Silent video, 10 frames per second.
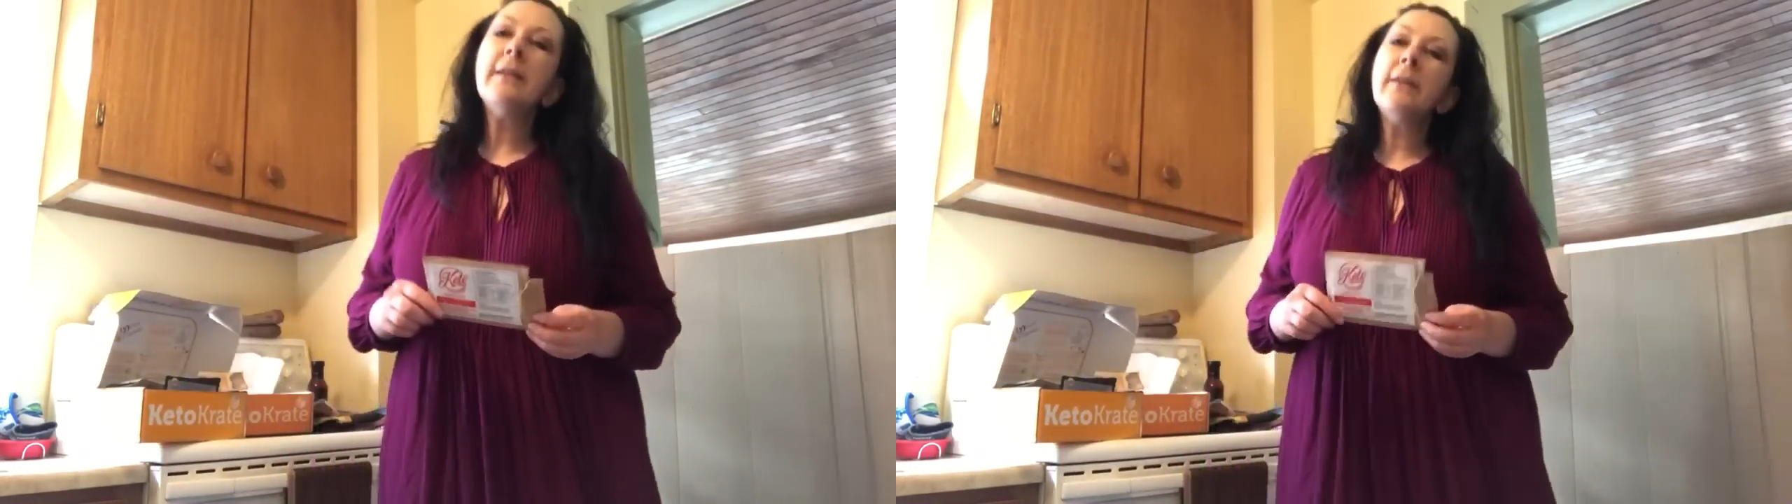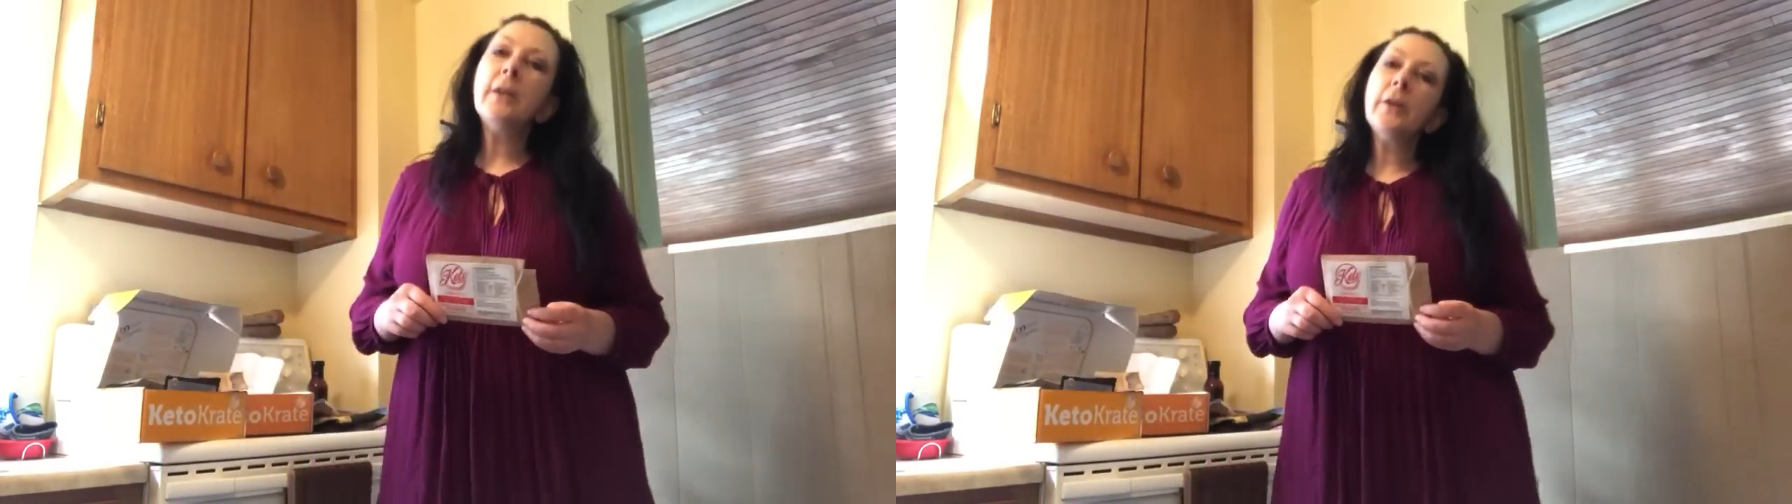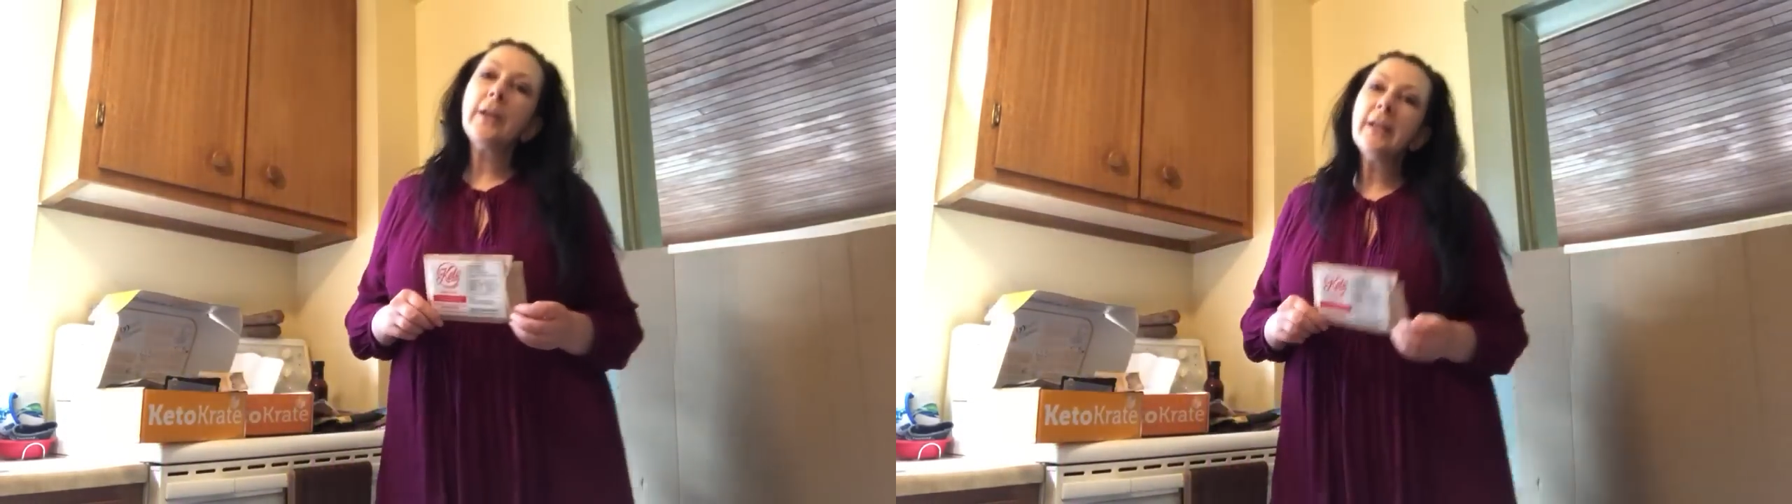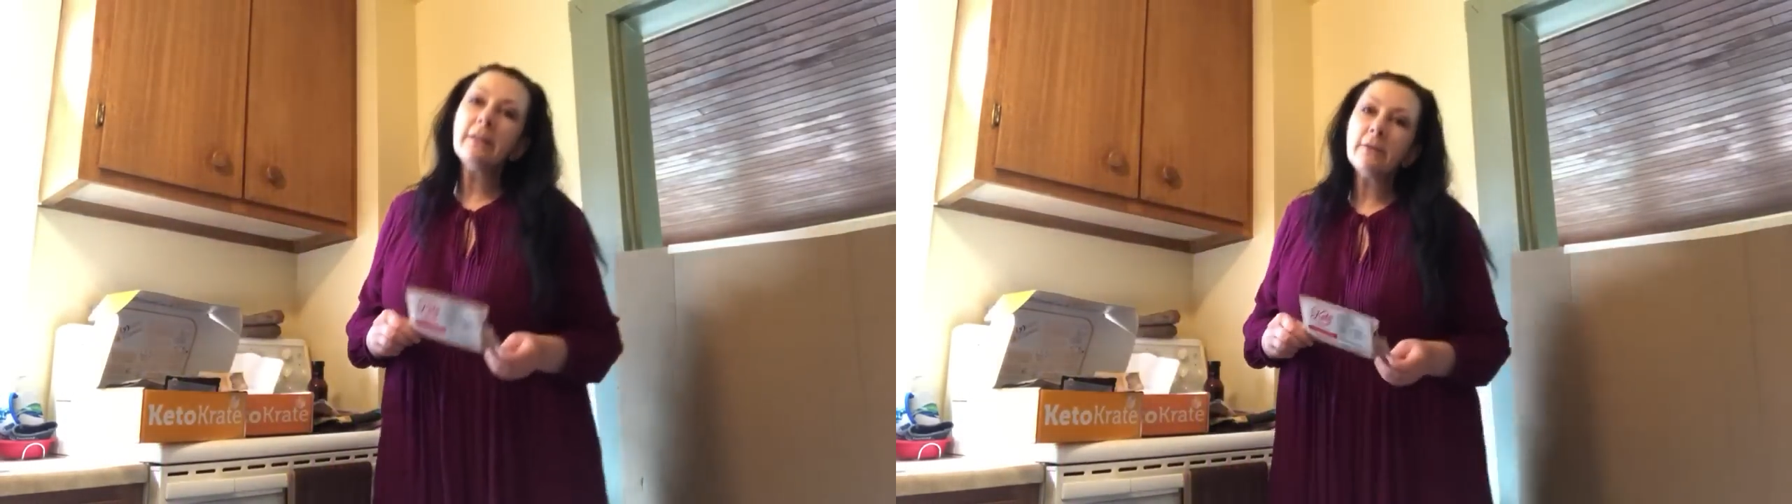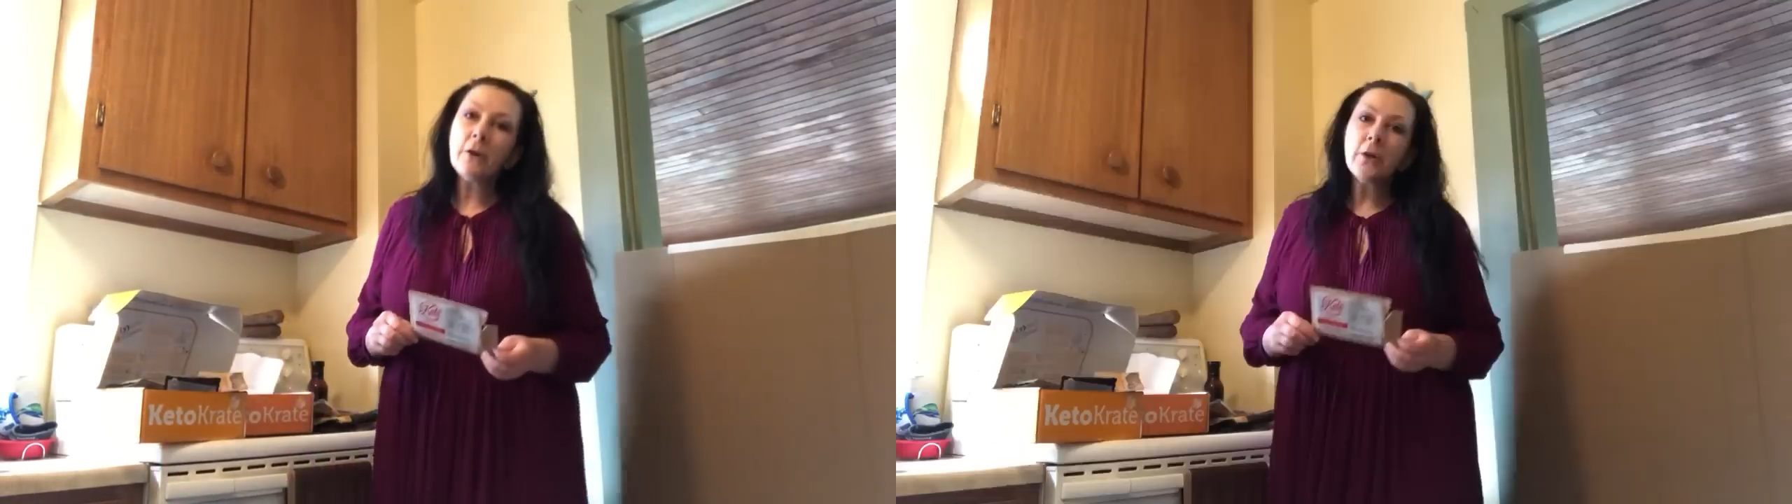did their
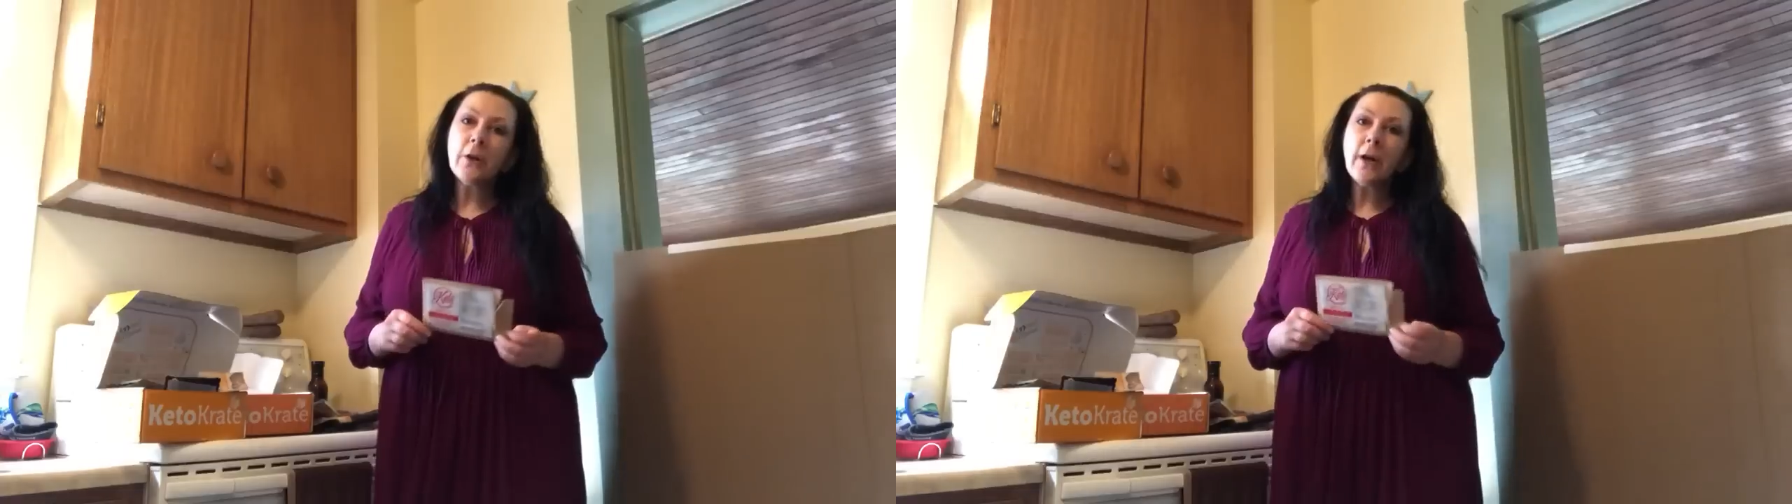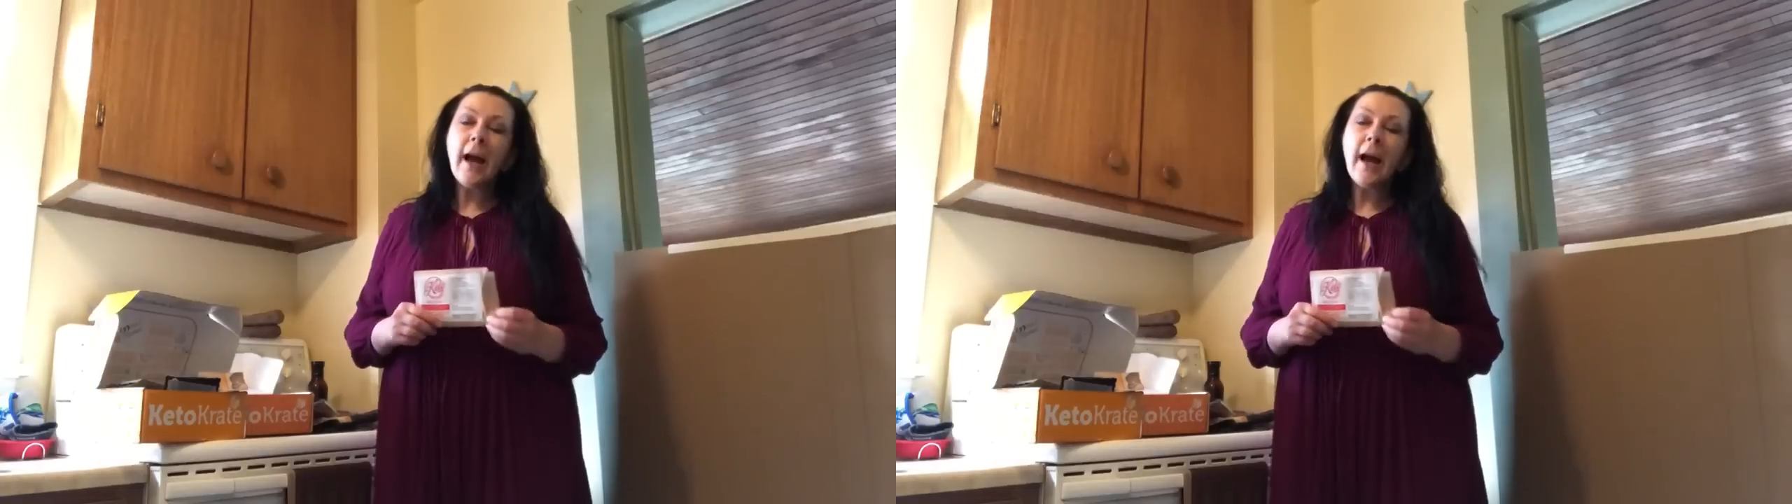Kickstarter,